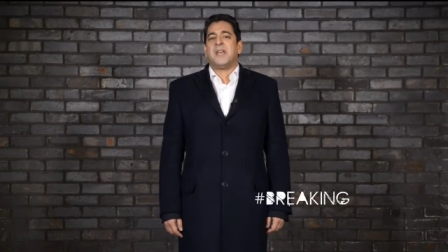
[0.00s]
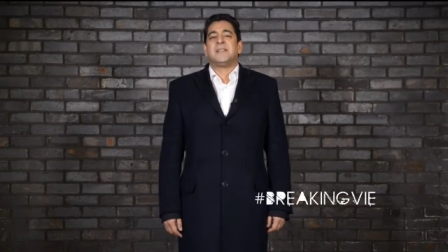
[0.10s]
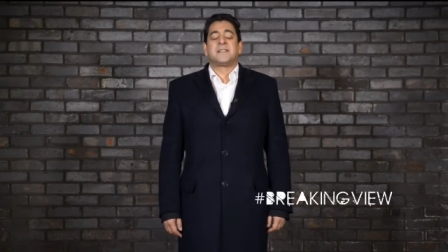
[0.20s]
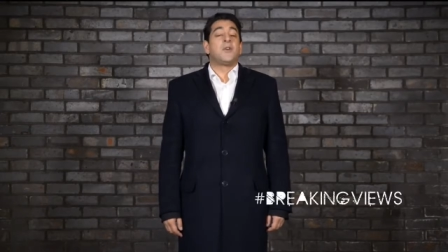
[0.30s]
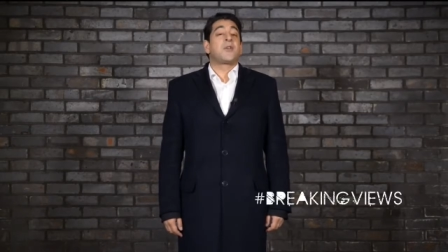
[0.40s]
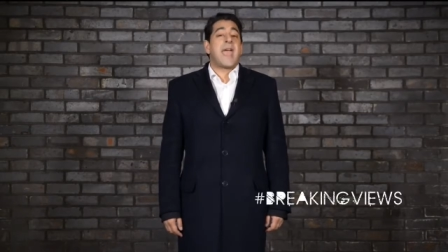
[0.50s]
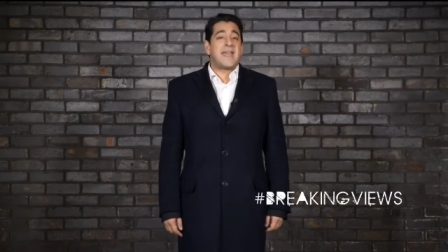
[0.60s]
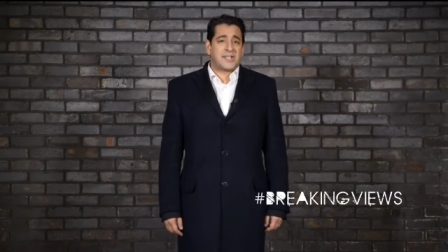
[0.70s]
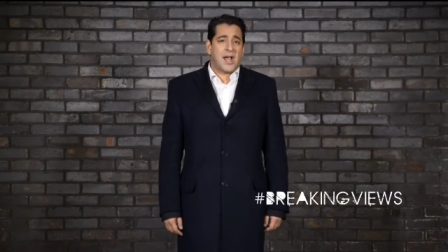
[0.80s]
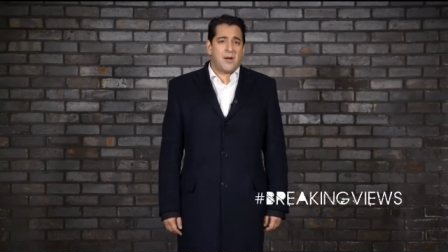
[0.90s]
So
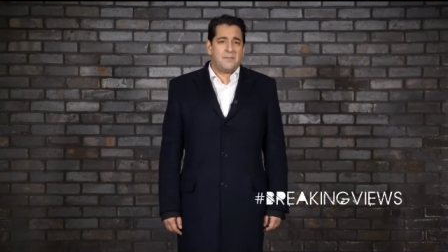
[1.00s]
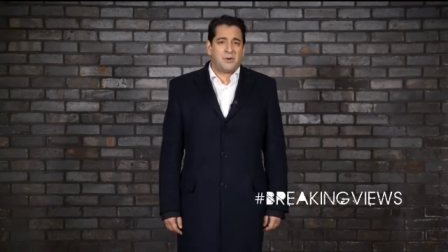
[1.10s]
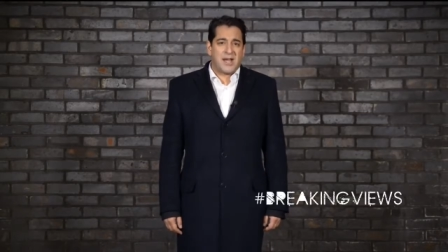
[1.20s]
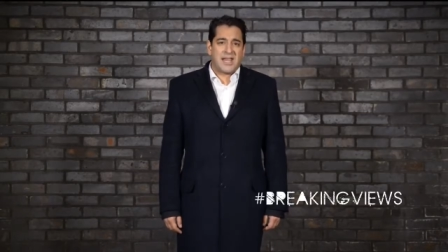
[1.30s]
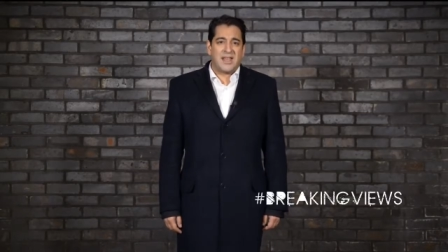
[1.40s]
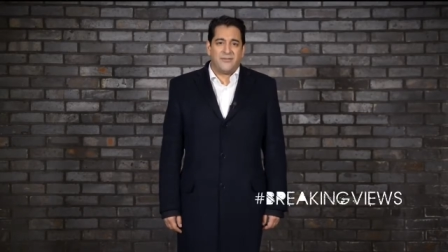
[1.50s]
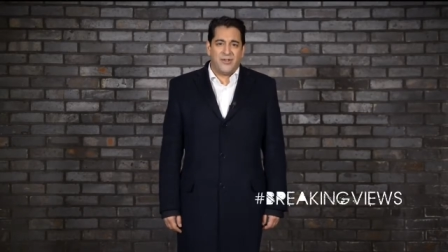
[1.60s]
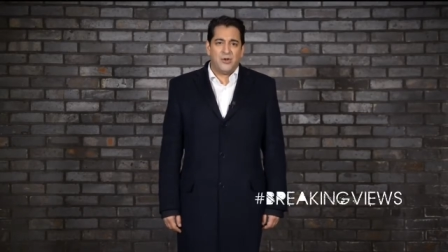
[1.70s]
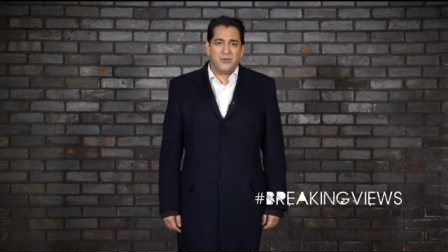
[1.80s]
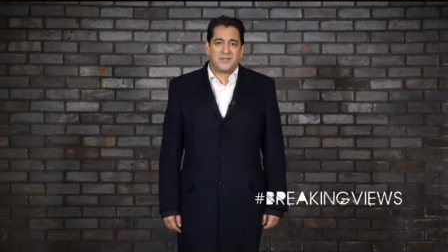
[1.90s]
catch our breaking
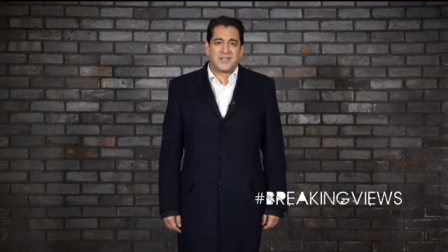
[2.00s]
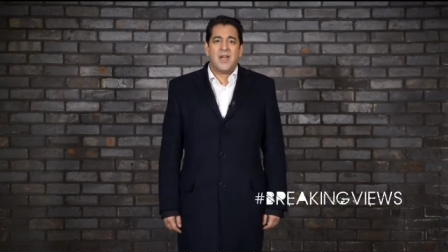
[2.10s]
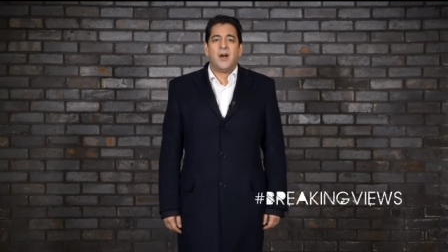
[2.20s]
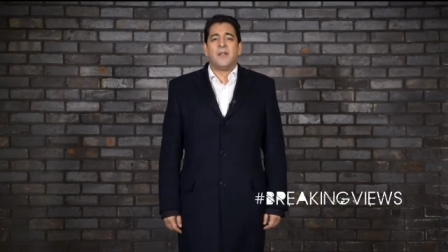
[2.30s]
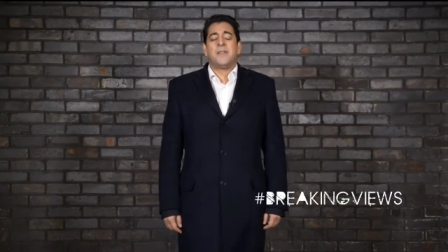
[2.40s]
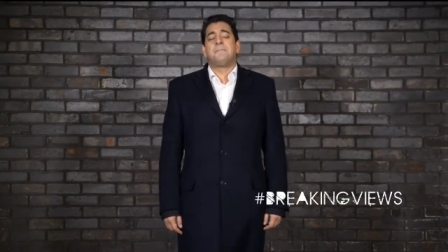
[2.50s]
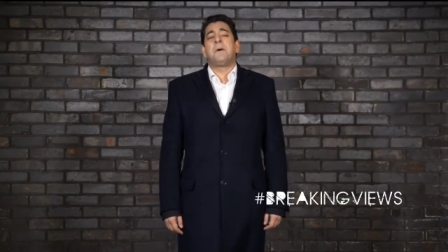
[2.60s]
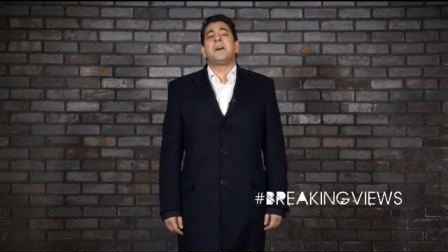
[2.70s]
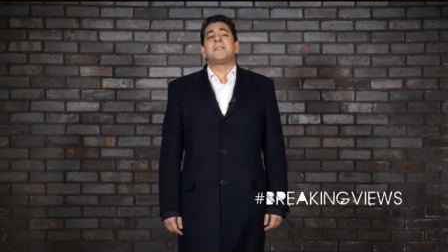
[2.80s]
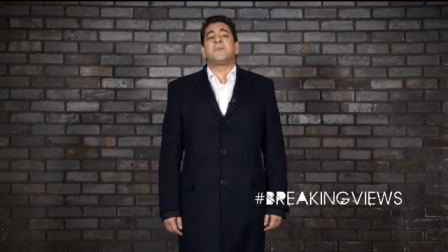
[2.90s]
views on the
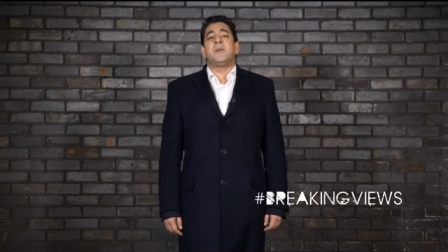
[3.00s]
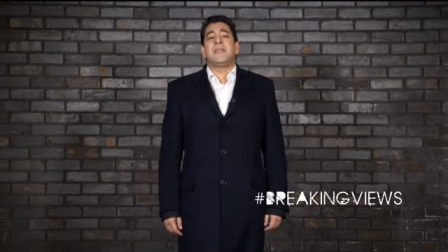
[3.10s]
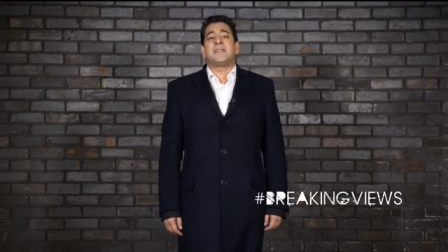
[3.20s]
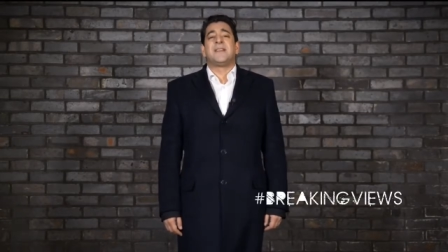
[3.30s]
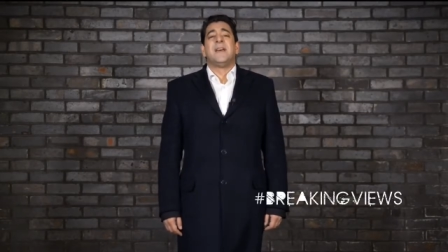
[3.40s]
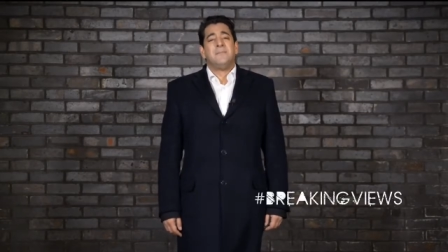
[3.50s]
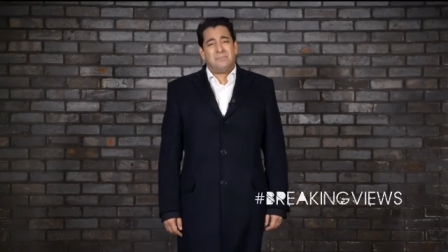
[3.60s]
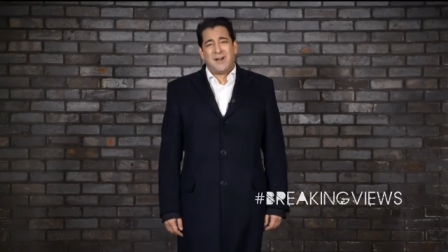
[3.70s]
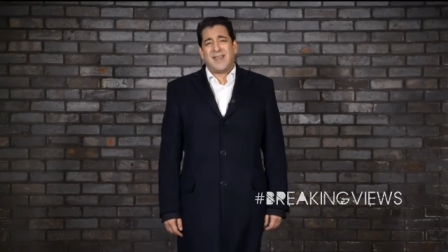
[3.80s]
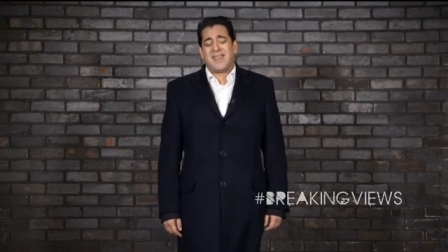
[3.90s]
past week's
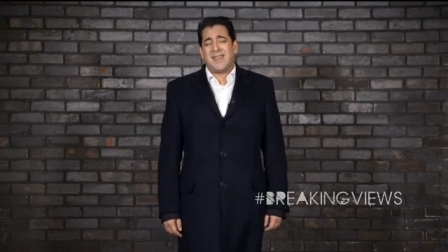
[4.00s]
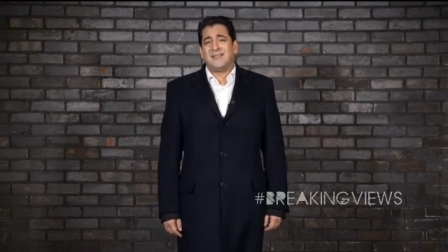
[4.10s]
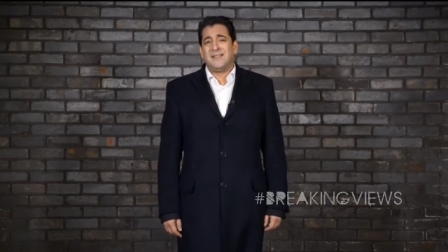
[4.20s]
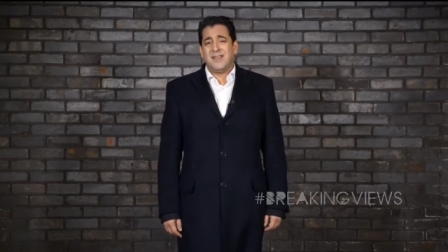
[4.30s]
breaking